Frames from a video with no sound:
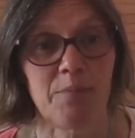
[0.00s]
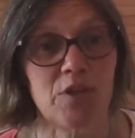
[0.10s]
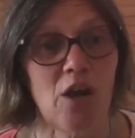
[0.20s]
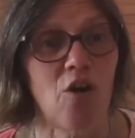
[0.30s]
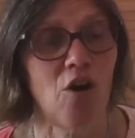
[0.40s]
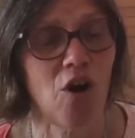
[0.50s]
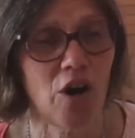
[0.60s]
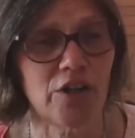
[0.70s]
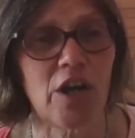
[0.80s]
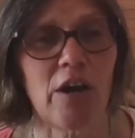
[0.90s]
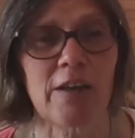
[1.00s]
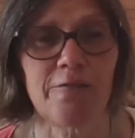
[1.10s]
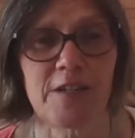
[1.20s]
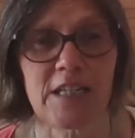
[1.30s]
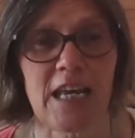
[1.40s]
So ongoing
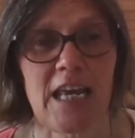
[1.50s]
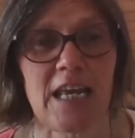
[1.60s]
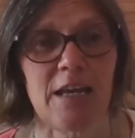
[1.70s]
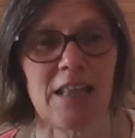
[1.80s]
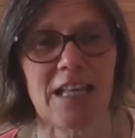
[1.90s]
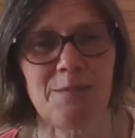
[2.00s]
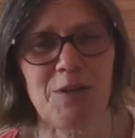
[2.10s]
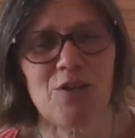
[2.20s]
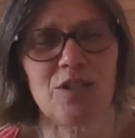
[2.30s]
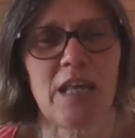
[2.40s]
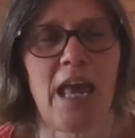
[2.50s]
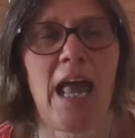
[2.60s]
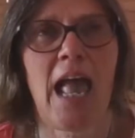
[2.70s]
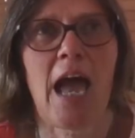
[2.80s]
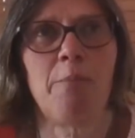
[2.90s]
fatigue, and that's because
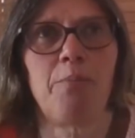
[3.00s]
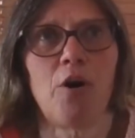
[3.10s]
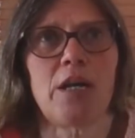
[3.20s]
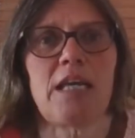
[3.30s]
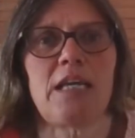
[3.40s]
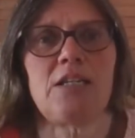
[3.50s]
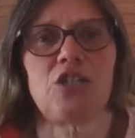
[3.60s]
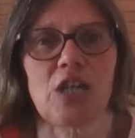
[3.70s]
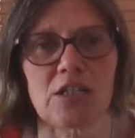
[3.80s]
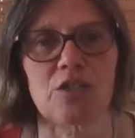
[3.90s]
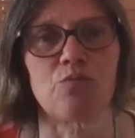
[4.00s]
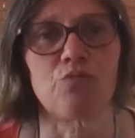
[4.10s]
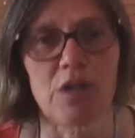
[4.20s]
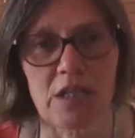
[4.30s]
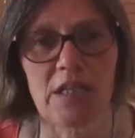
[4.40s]
our body is just
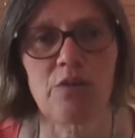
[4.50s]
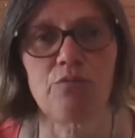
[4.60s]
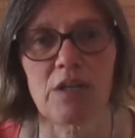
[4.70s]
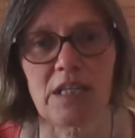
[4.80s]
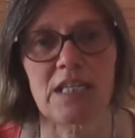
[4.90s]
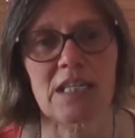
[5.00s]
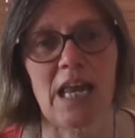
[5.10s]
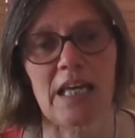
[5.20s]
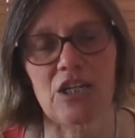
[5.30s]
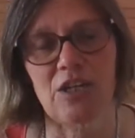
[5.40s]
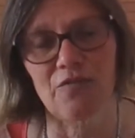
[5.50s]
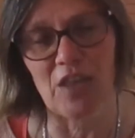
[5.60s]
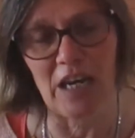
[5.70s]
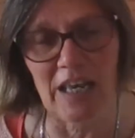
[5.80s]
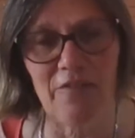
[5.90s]
really, really sluggish. If
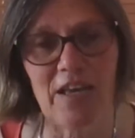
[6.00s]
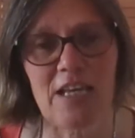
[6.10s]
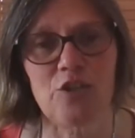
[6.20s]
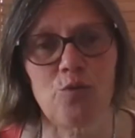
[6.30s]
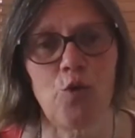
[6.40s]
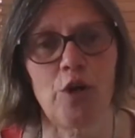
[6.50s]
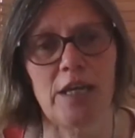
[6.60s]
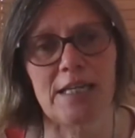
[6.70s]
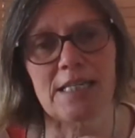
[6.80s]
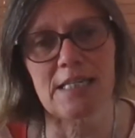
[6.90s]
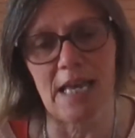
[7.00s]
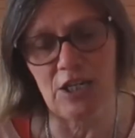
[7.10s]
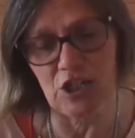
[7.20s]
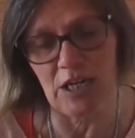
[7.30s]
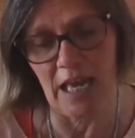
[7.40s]
the liver isn't working, it's
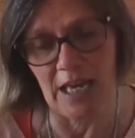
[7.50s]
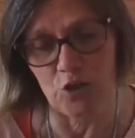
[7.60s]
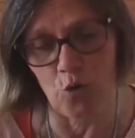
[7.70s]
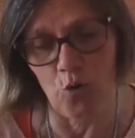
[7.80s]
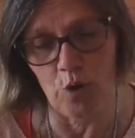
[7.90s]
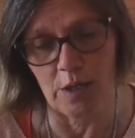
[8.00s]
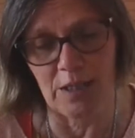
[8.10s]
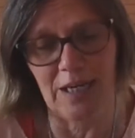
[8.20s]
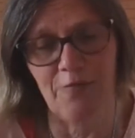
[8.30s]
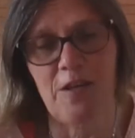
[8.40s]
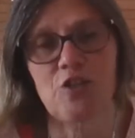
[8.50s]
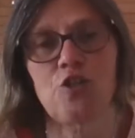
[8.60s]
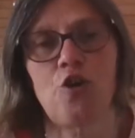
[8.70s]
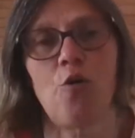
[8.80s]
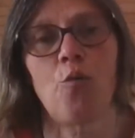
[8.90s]
such a large organ that if
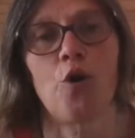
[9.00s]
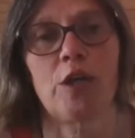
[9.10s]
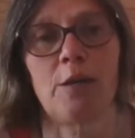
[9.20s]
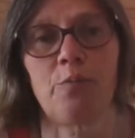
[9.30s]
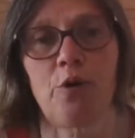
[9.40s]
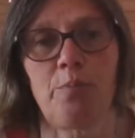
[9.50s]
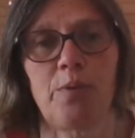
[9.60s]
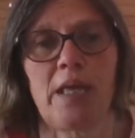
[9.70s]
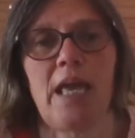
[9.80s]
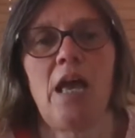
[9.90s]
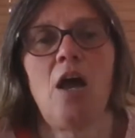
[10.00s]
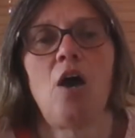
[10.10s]
it's not working properly,